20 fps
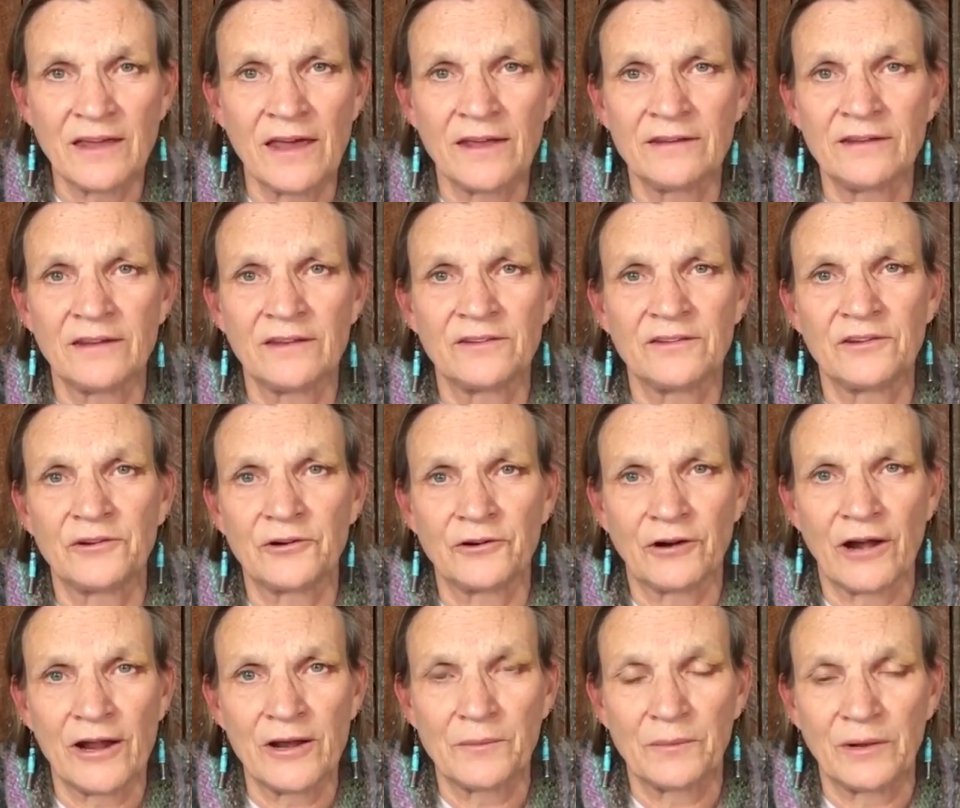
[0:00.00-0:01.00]
end is
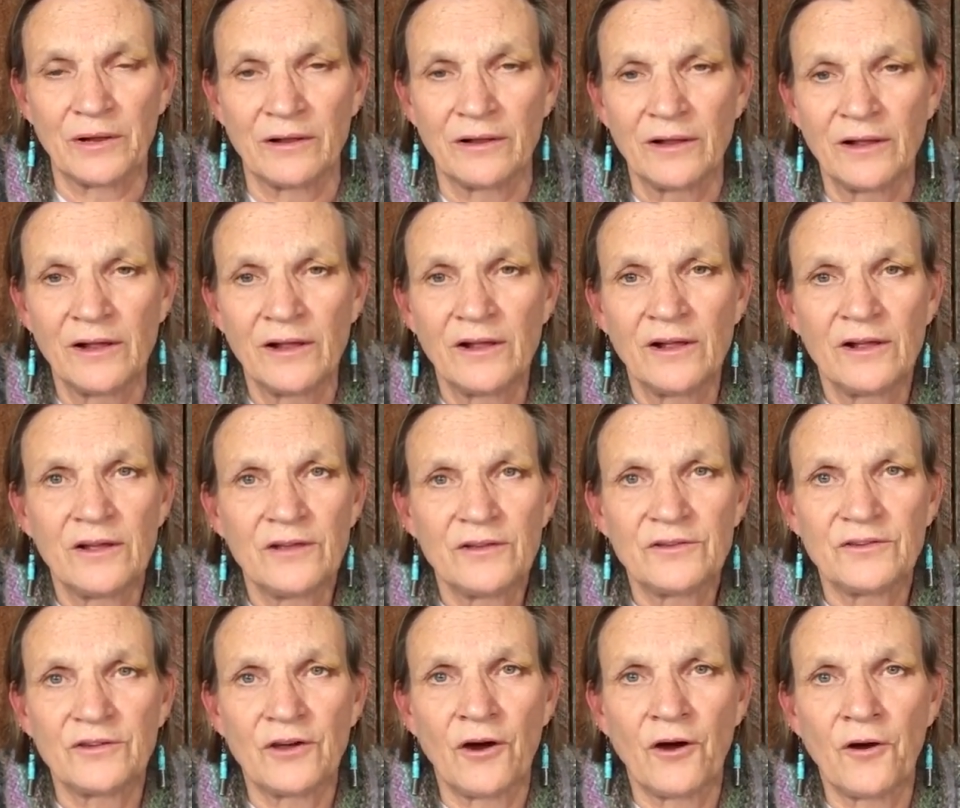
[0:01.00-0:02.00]
incredible.
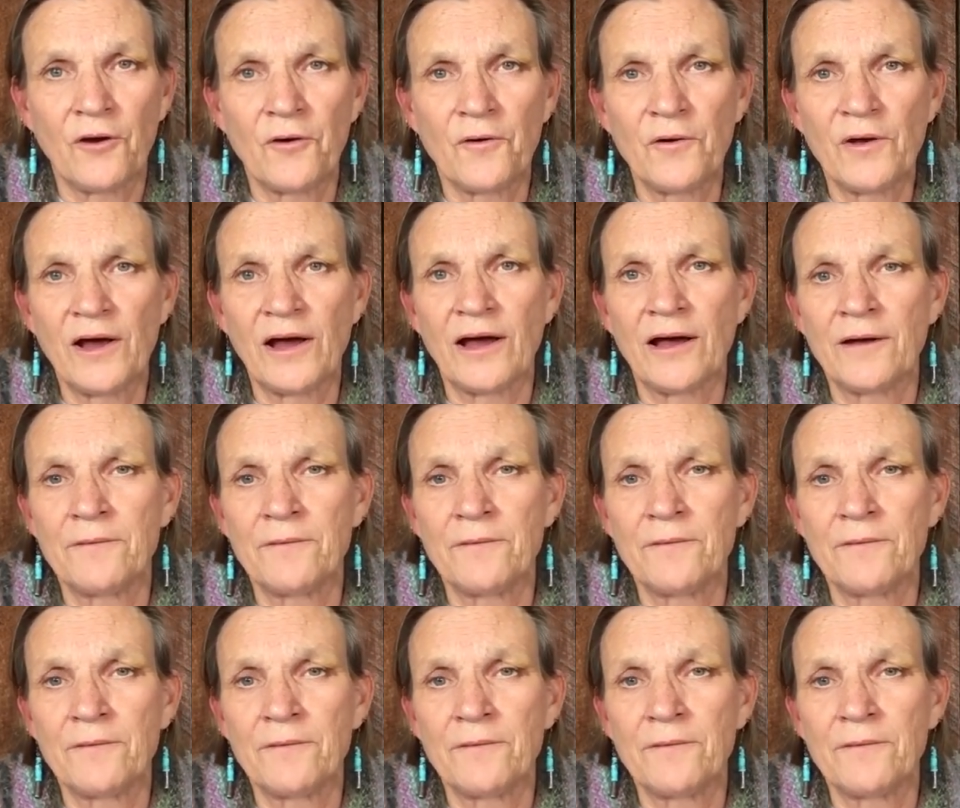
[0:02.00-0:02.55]
So